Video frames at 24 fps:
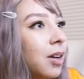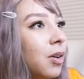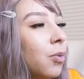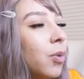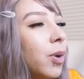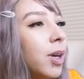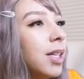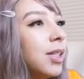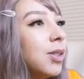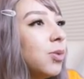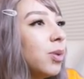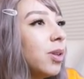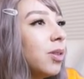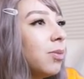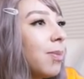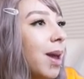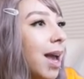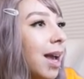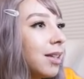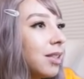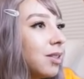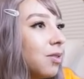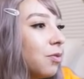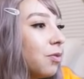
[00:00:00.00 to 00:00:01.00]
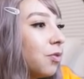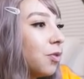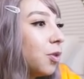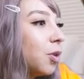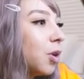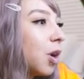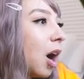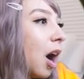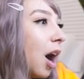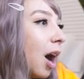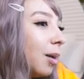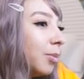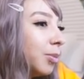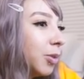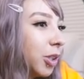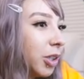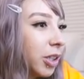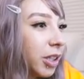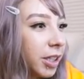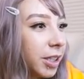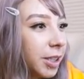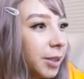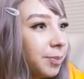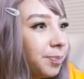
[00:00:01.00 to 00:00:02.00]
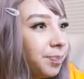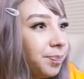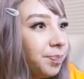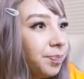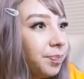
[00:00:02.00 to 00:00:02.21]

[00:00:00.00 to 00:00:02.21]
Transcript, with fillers: What is with Max and Fruit Cobbler?